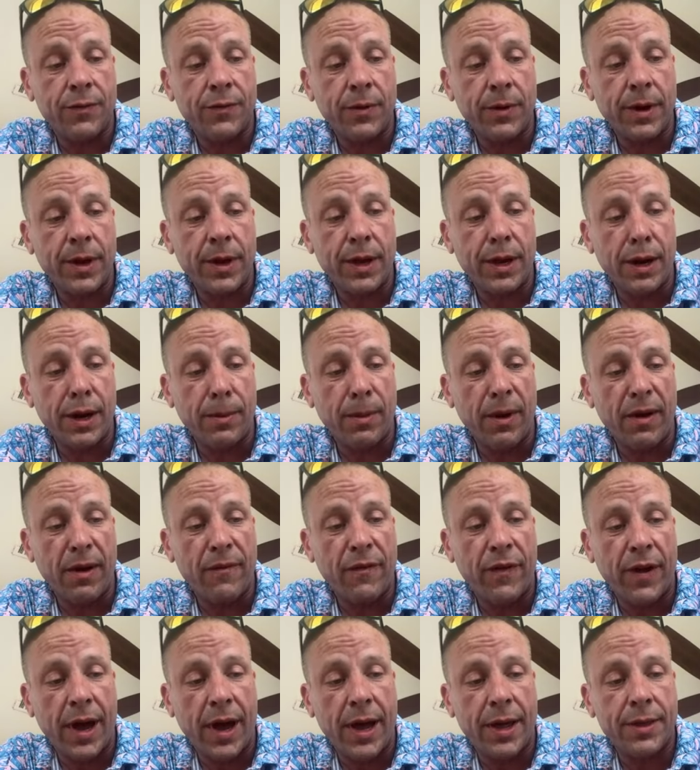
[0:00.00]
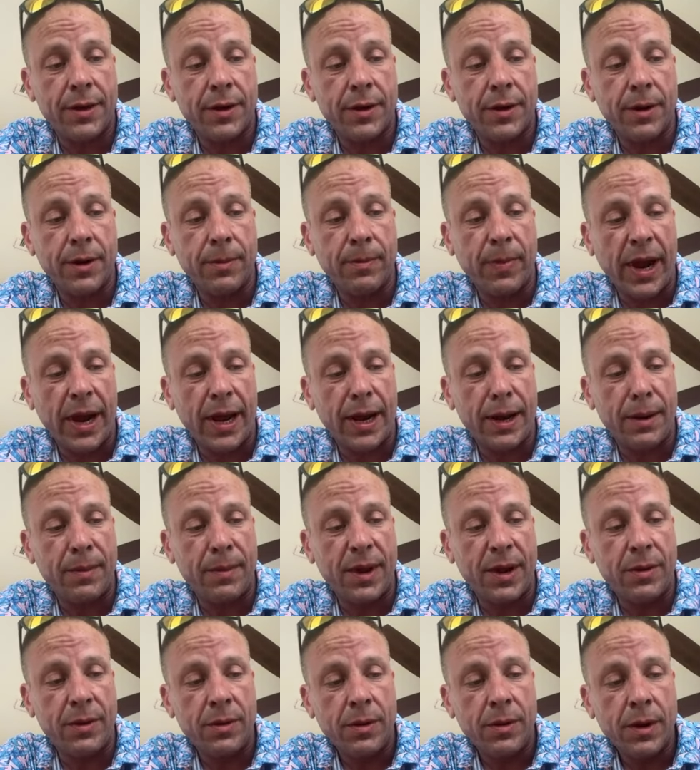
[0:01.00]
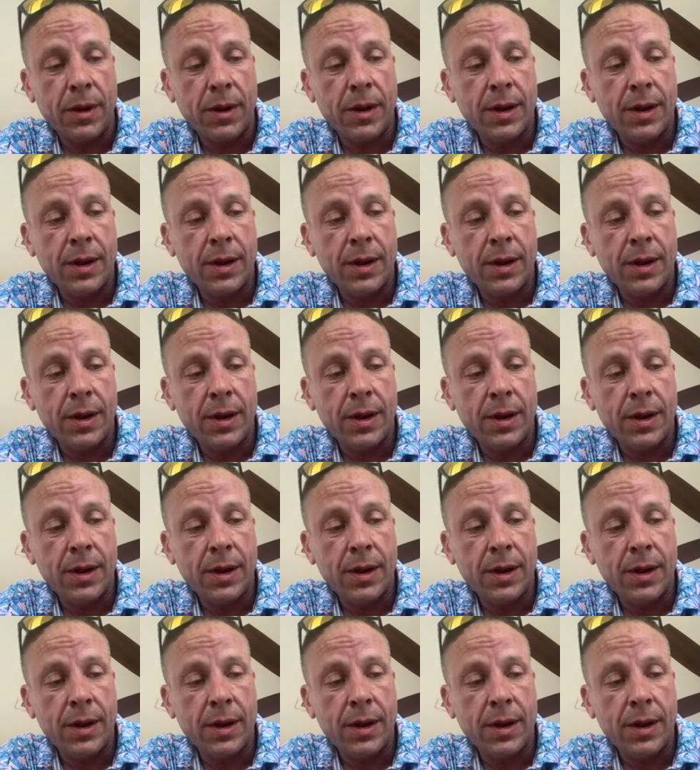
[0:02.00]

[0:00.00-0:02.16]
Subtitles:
My father abandoned me.